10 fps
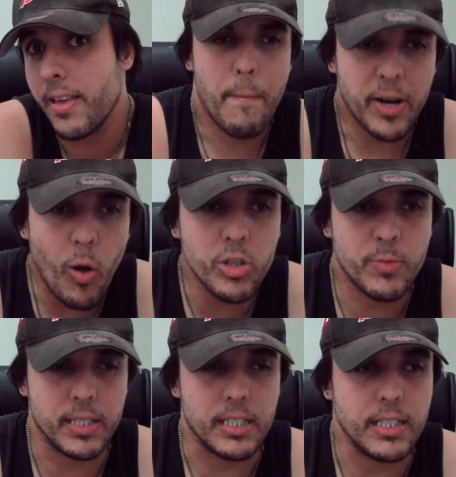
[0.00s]
But
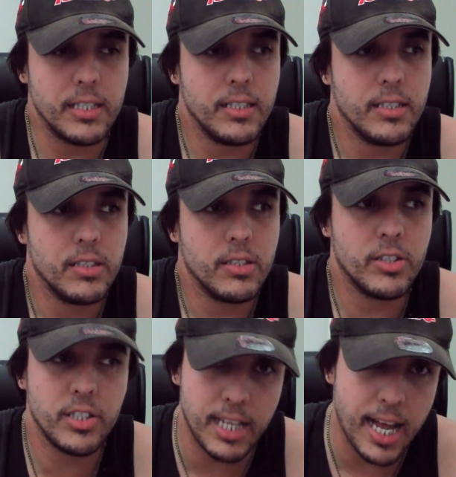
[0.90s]
ultimately,
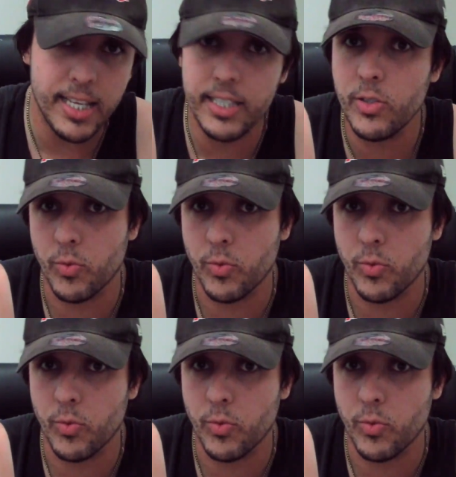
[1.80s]
the day is